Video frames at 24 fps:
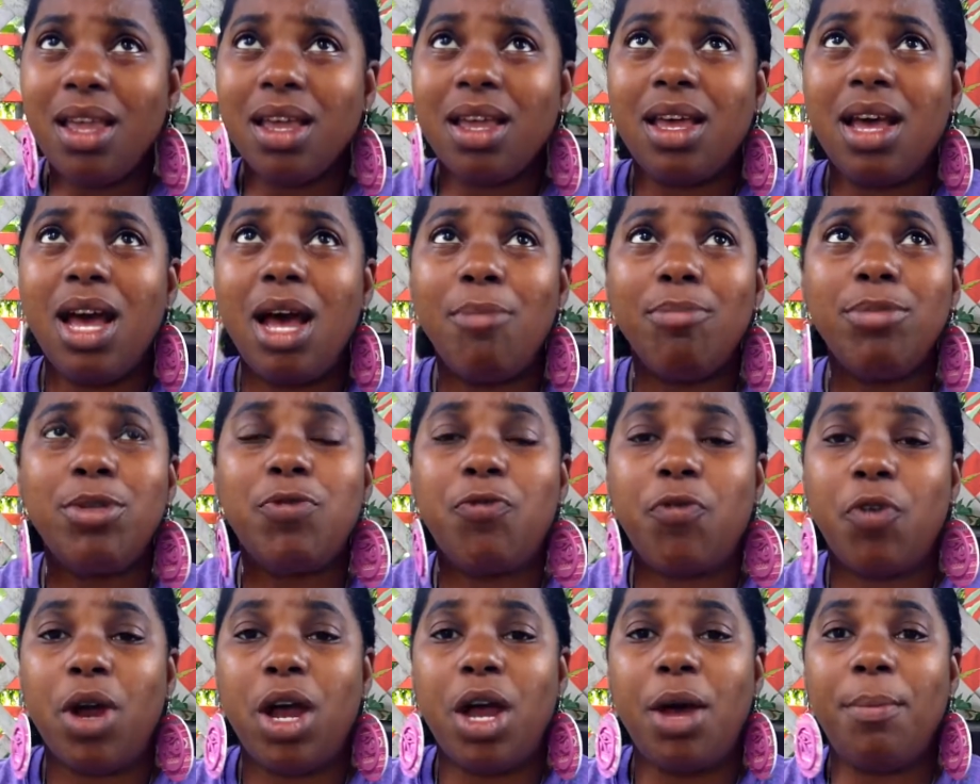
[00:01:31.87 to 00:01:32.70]
comes
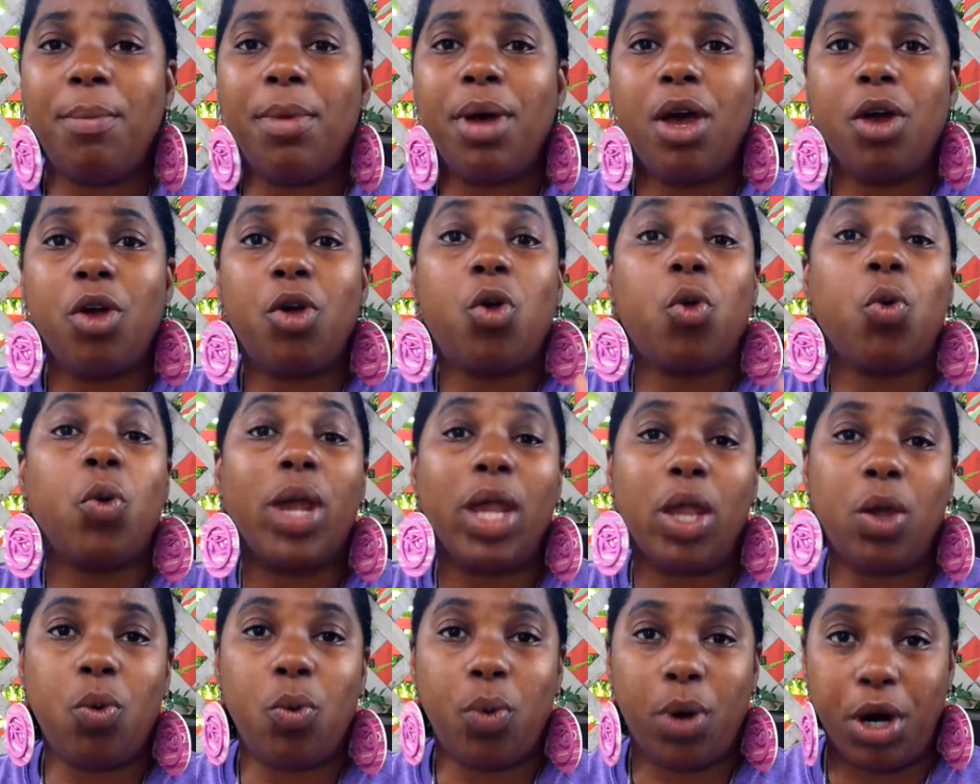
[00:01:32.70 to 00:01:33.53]
from a
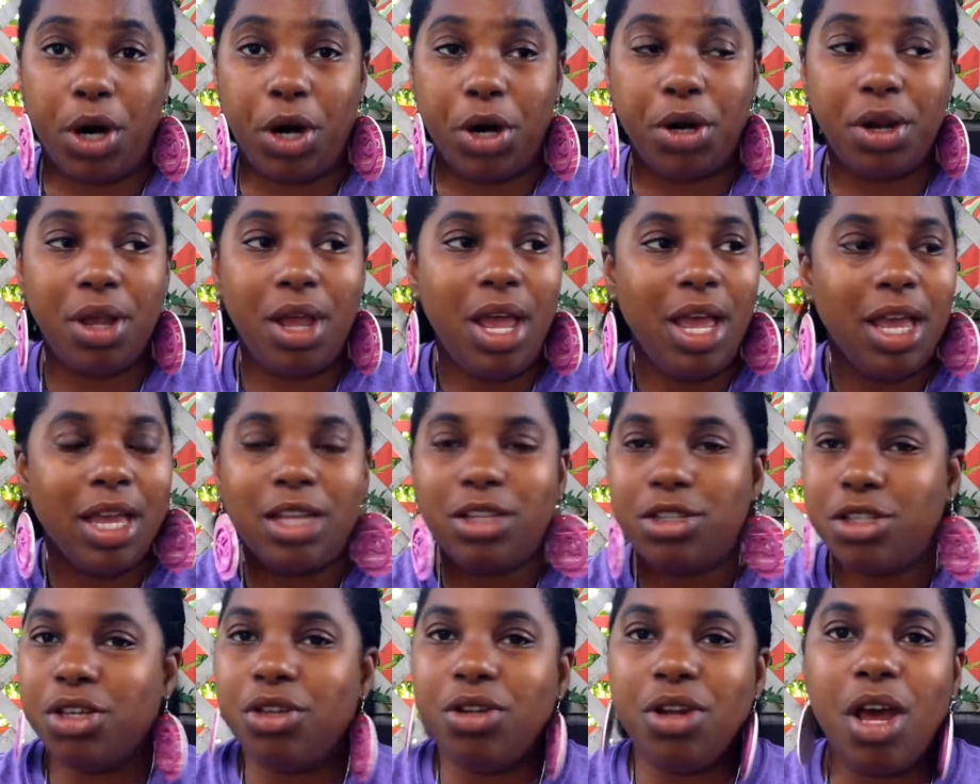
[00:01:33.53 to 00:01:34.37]
Greek word,
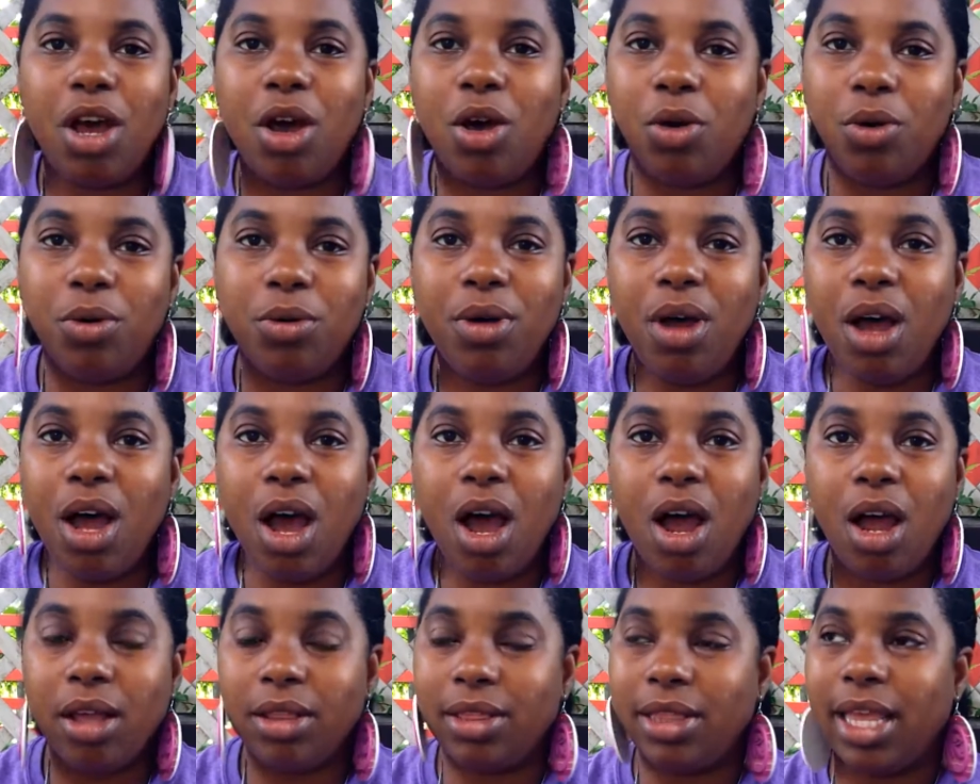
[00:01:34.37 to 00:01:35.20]
because you know
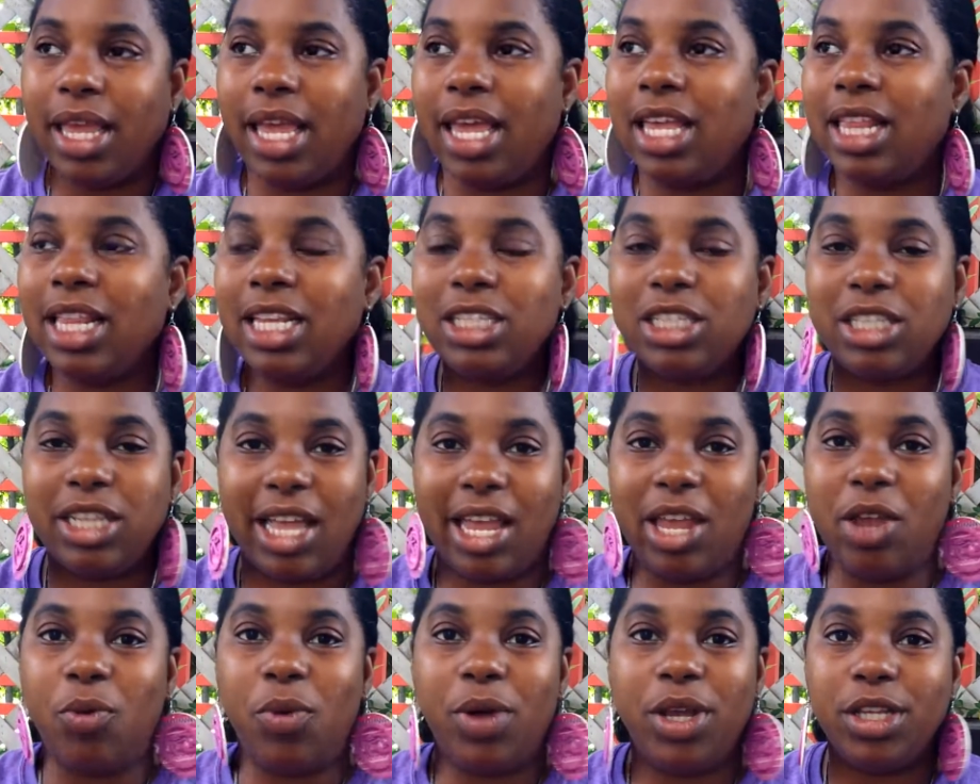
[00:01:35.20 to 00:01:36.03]
the English
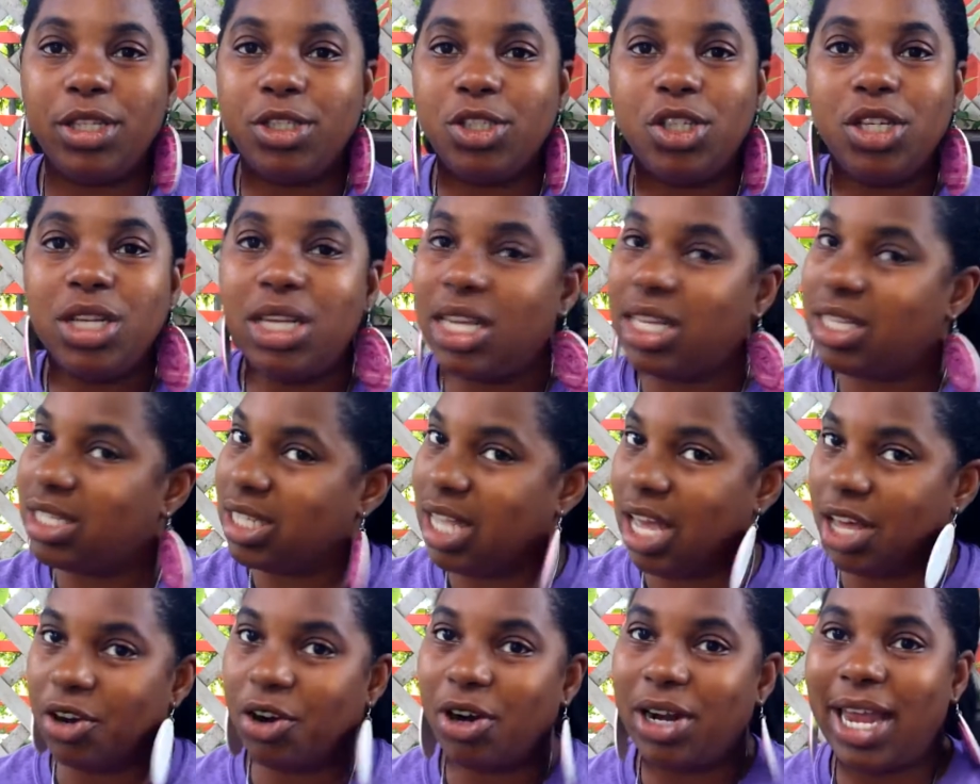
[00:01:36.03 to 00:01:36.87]
language is
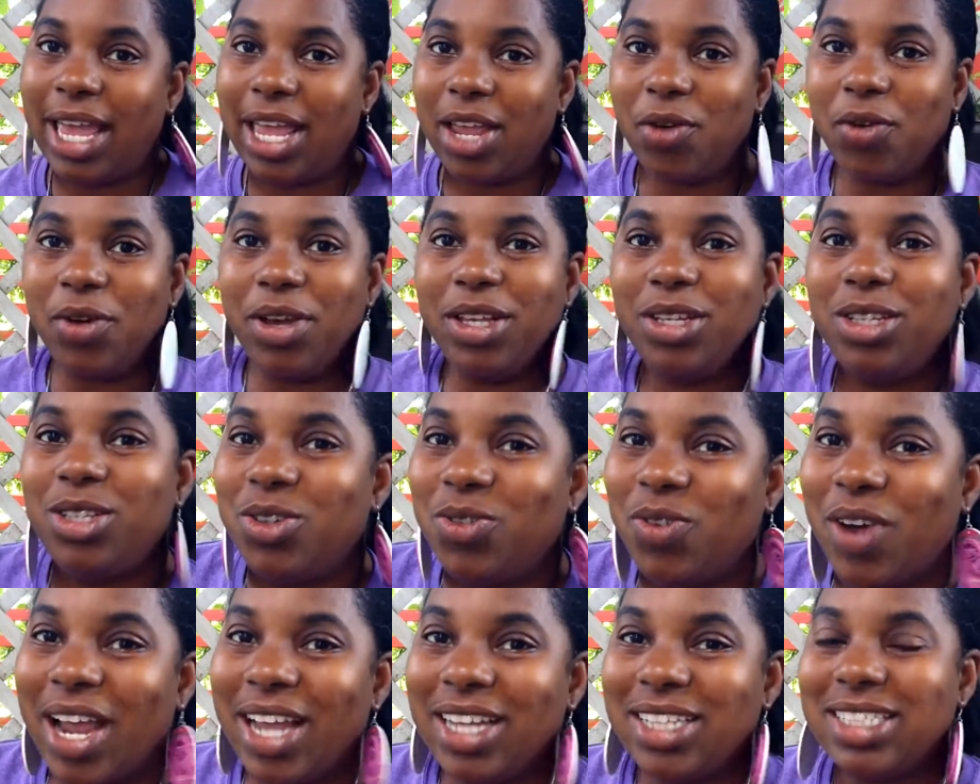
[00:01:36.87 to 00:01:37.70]
not our language,
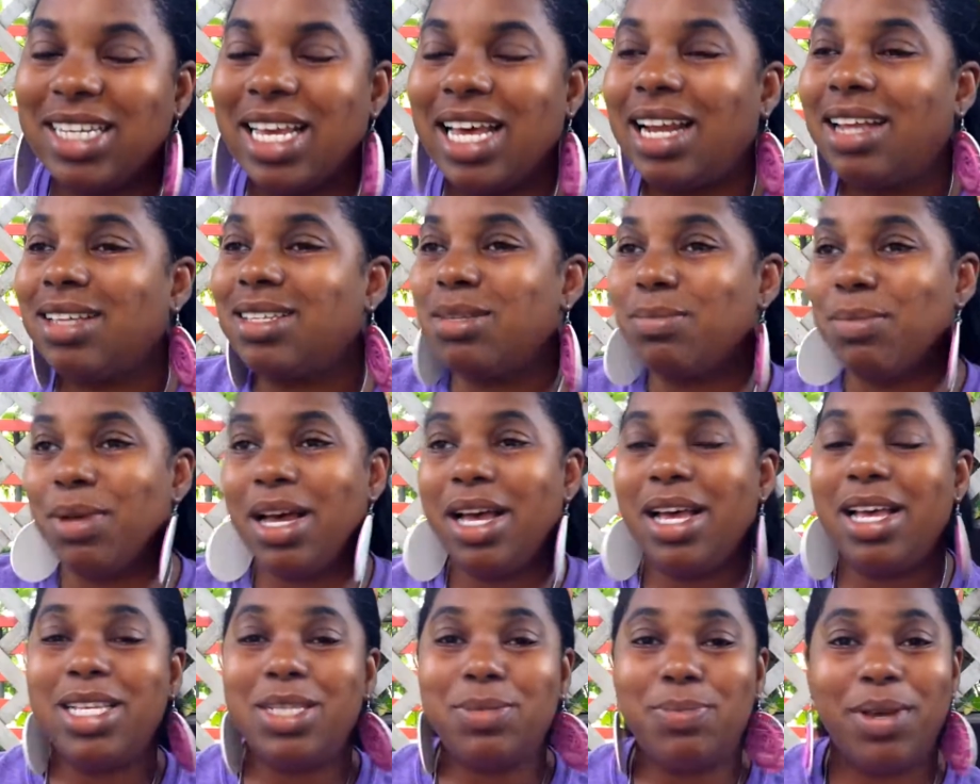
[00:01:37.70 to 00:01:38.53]
right? Shout out to my
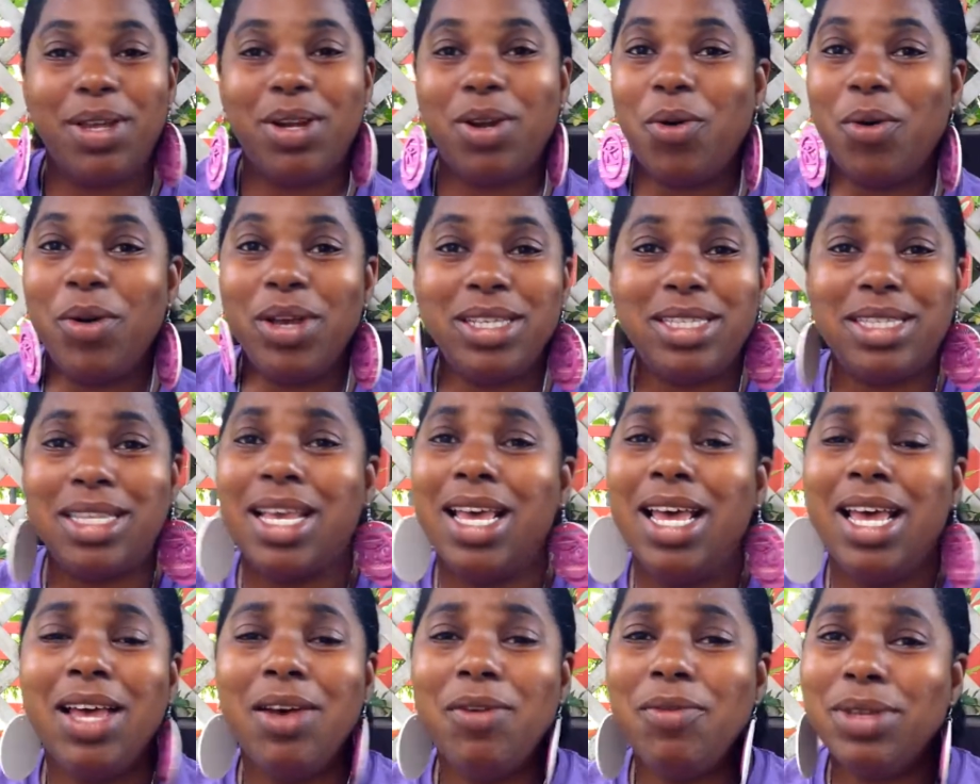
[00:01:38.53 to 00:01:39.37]
husband, always
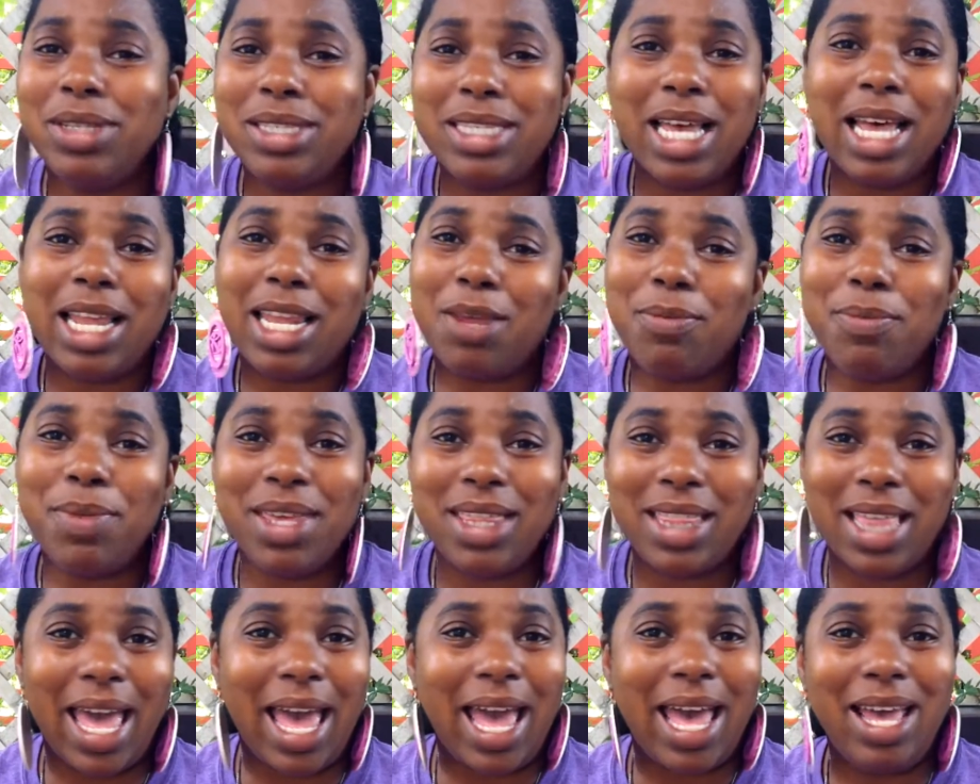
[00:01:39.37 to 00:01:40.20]
was telling me
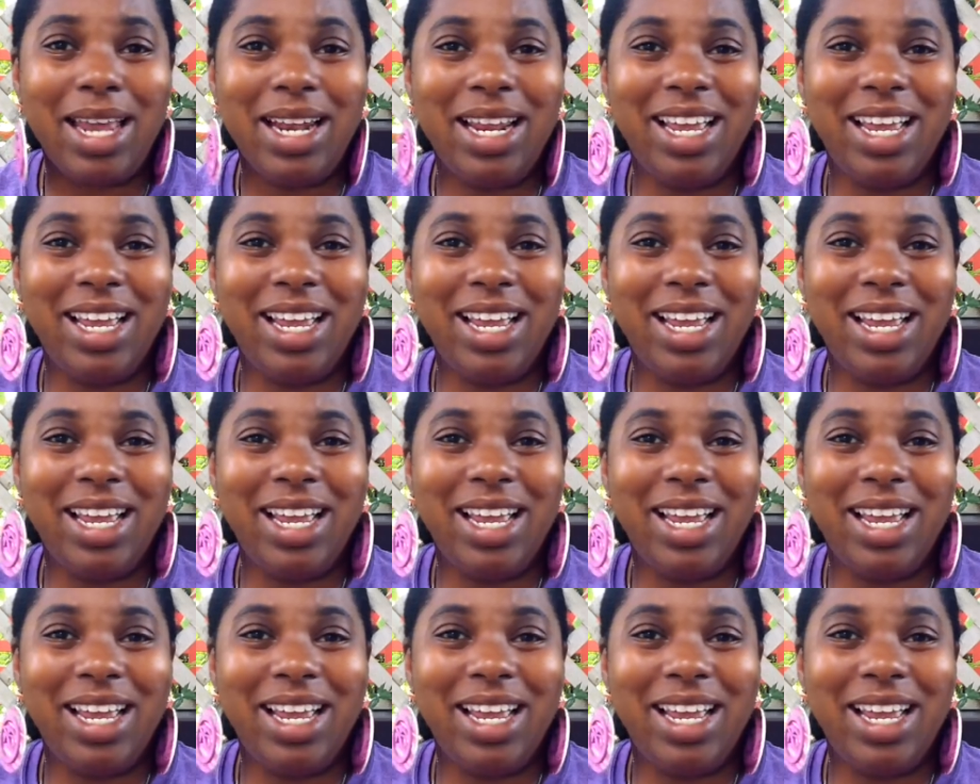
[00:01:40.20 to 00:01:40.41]
that,